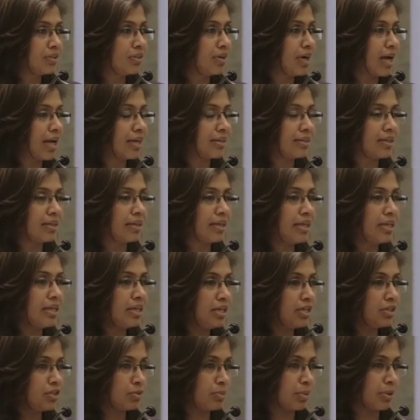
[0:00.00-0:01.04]
I think
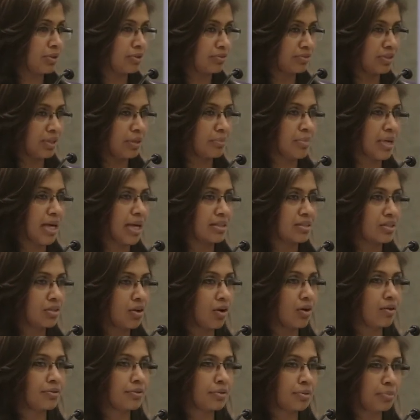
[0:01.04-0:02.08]
each one of them has
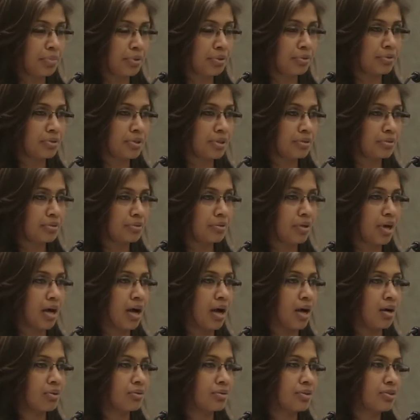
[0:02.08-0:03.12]
contributed to
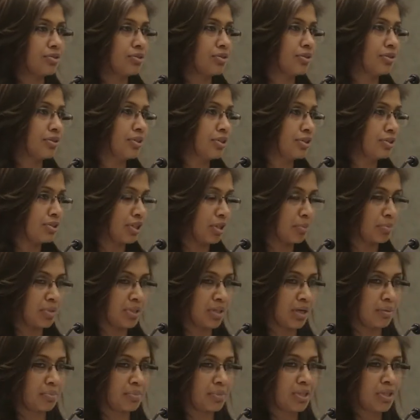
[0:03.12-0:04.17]
how this journey
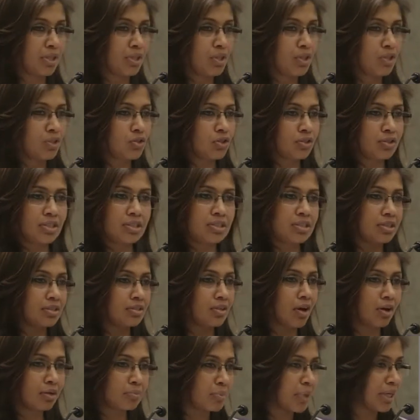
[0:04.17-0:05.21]
shaped up. So this is
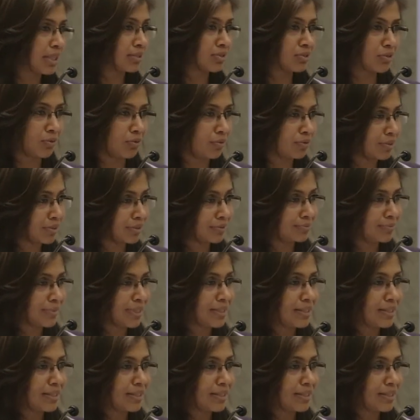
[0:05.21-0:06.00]
not my story.